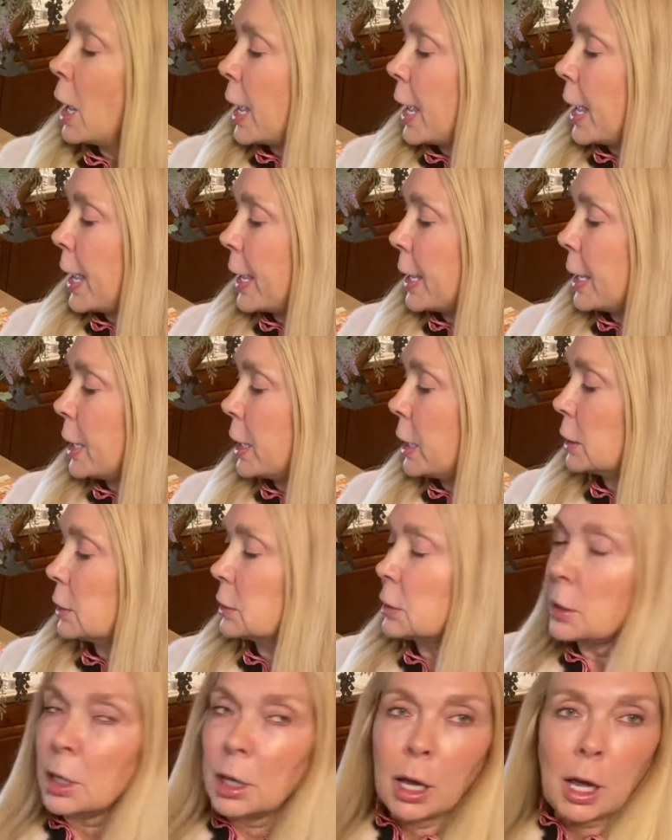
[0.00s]

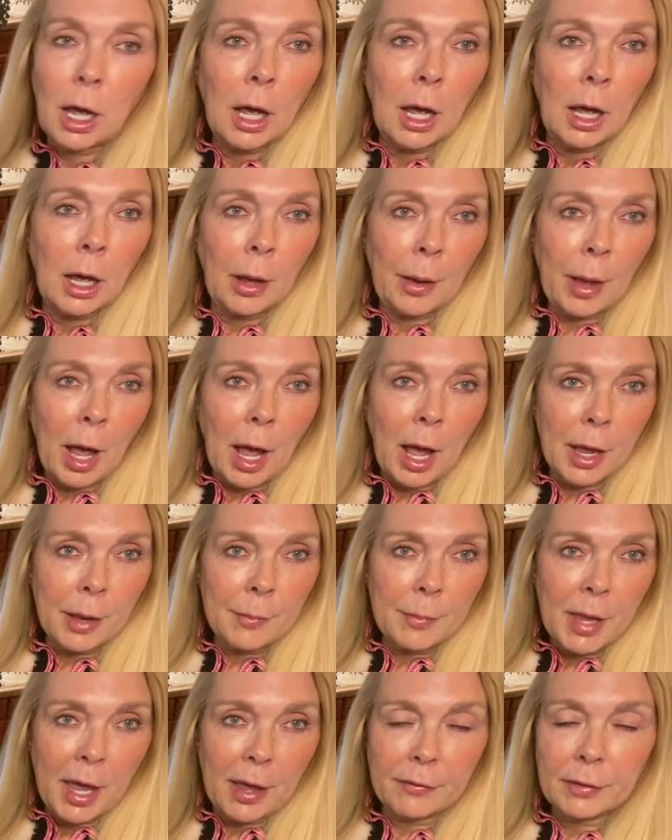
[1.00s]
And
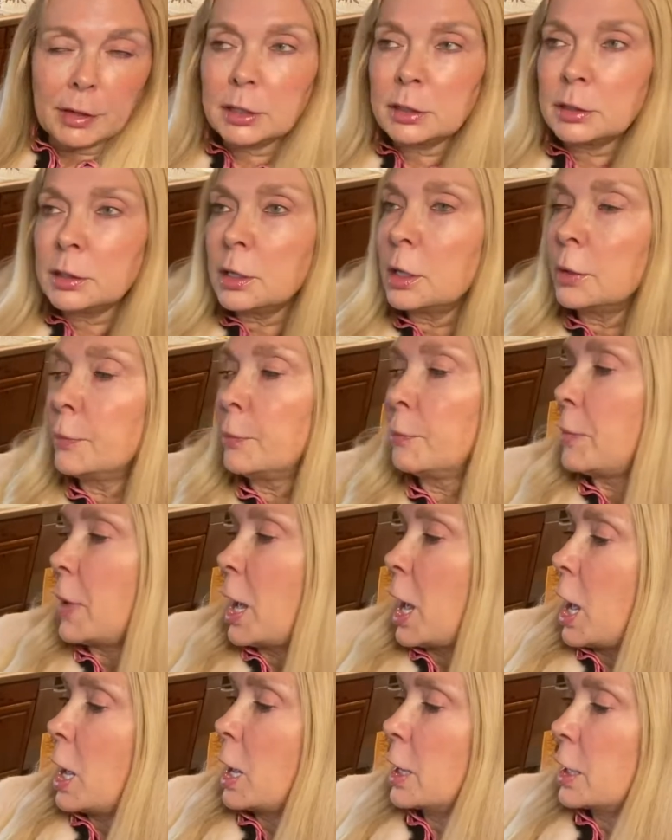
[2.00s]
I'm having
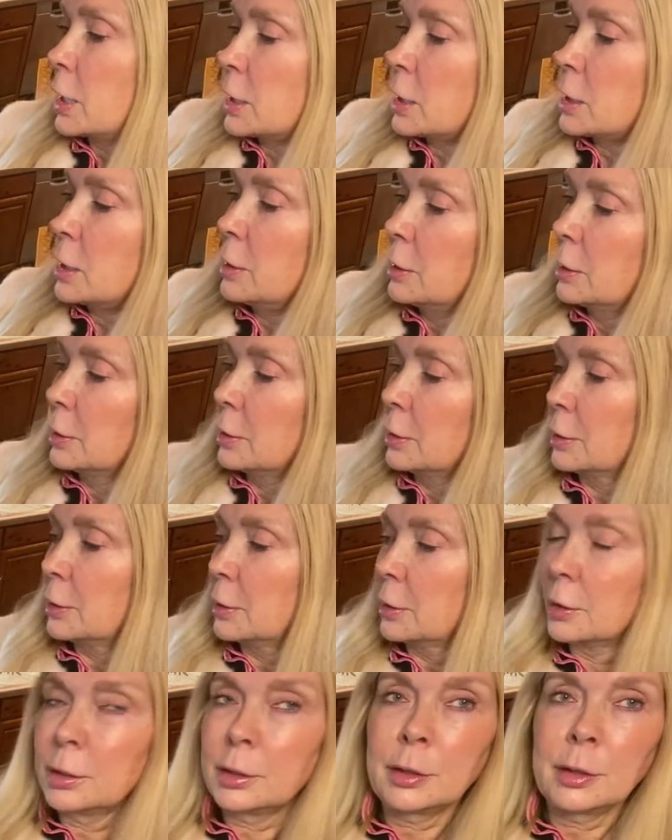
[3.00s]
my
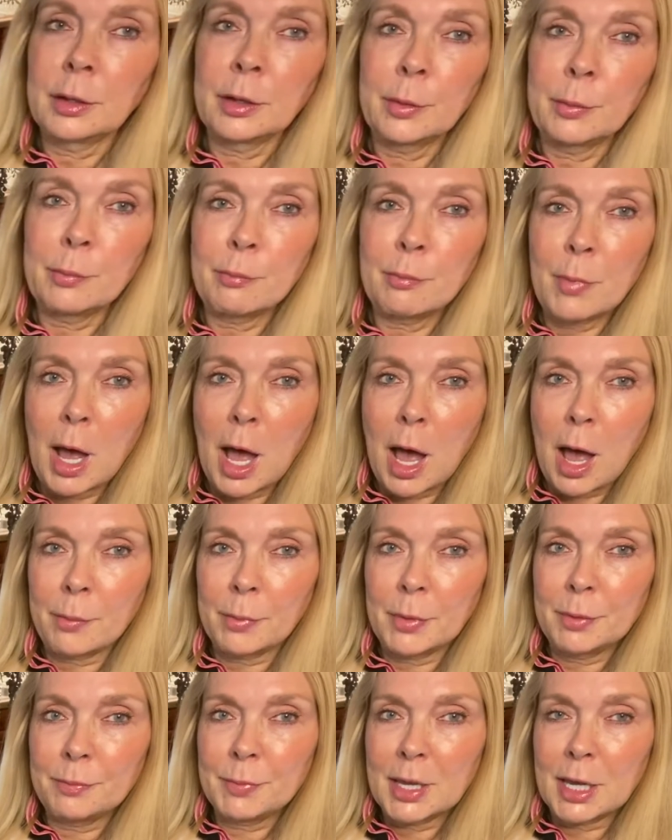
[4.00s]
Mom
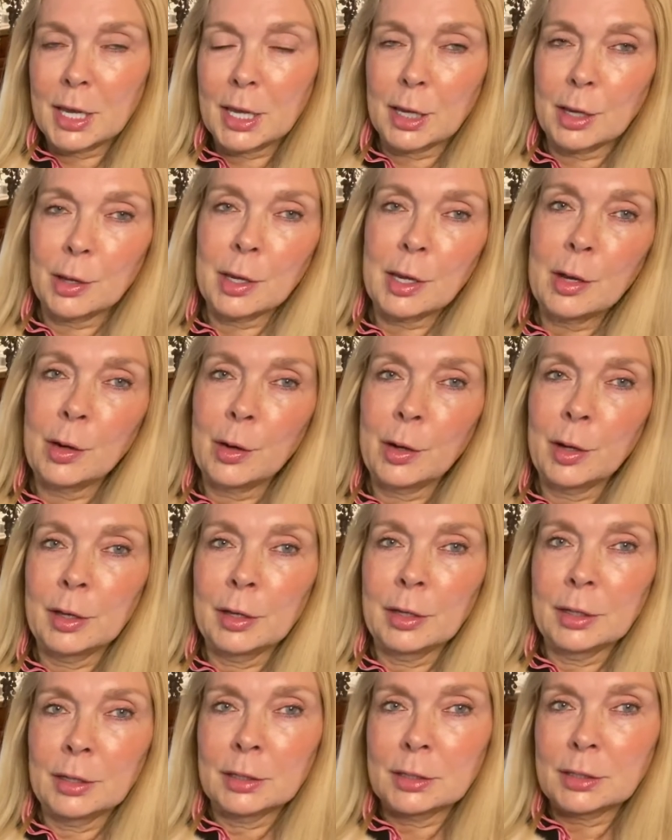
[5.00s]
and Me
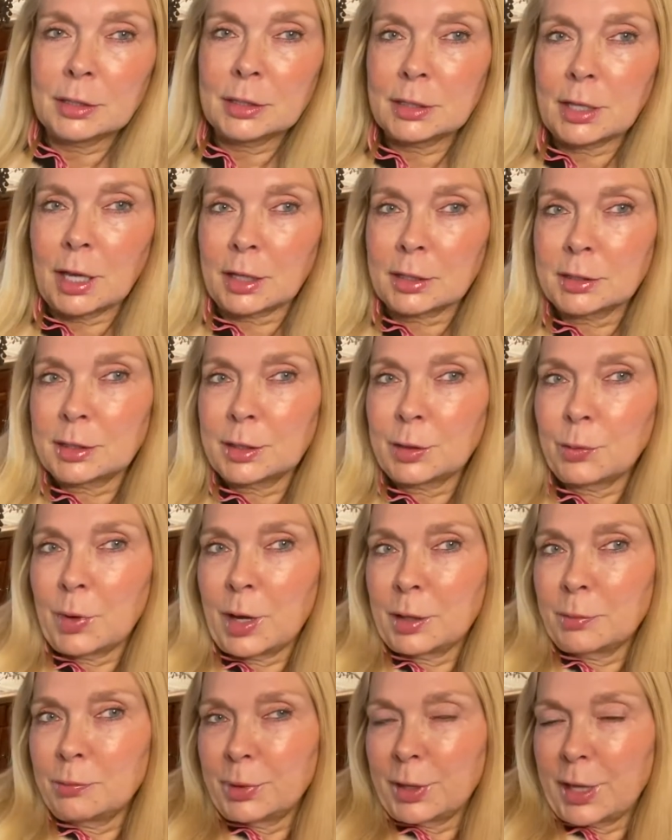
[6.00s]
Sexy
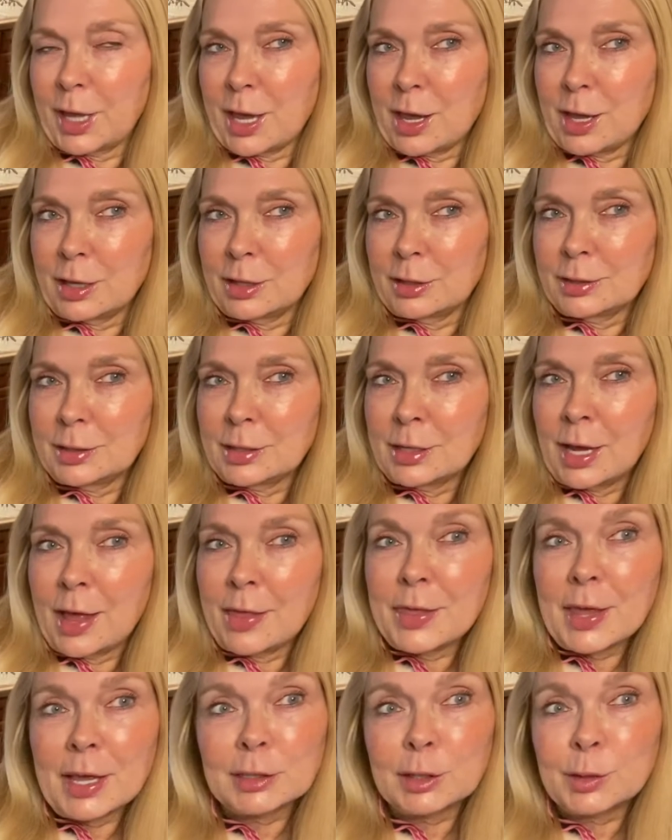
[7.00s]
Red Blend.
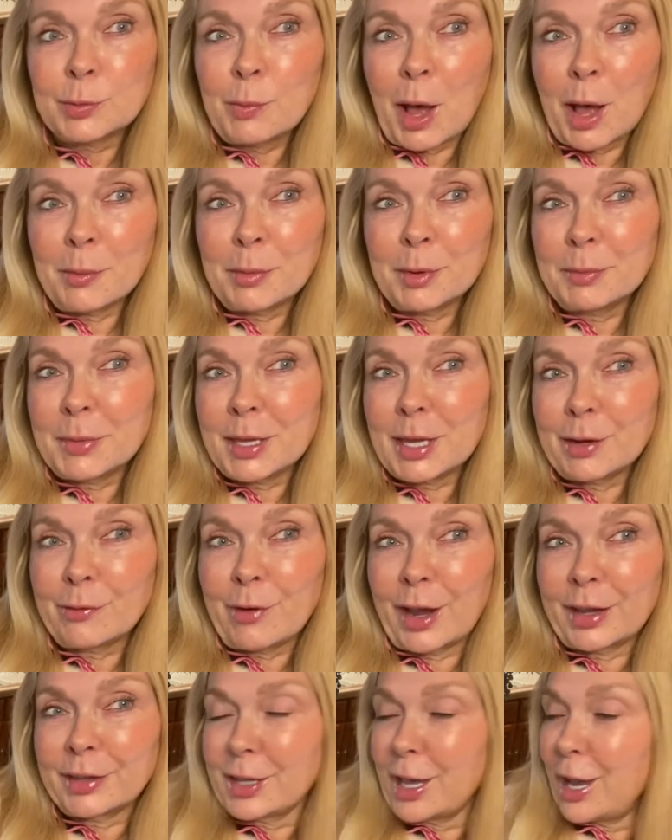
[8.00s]
And that's Mom and Me
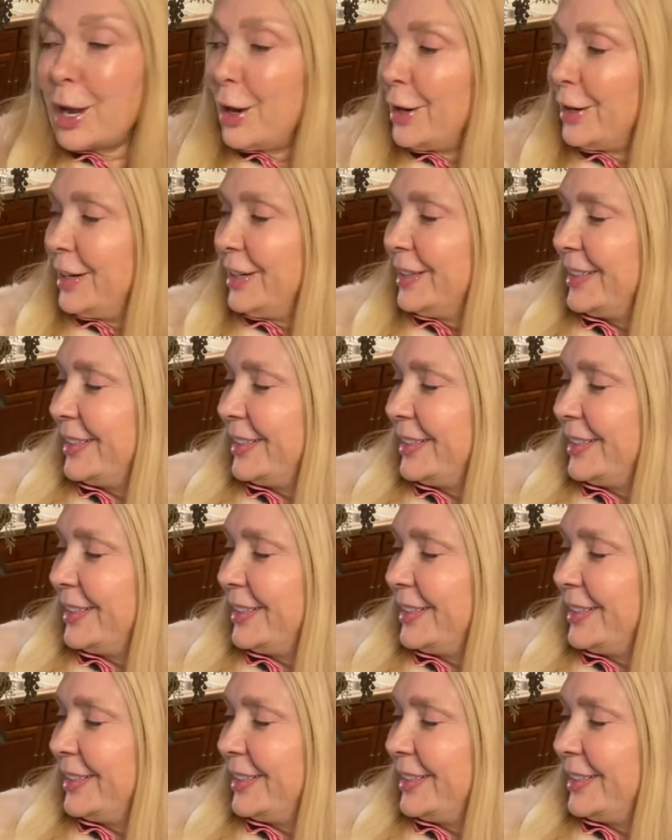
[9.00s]
right there.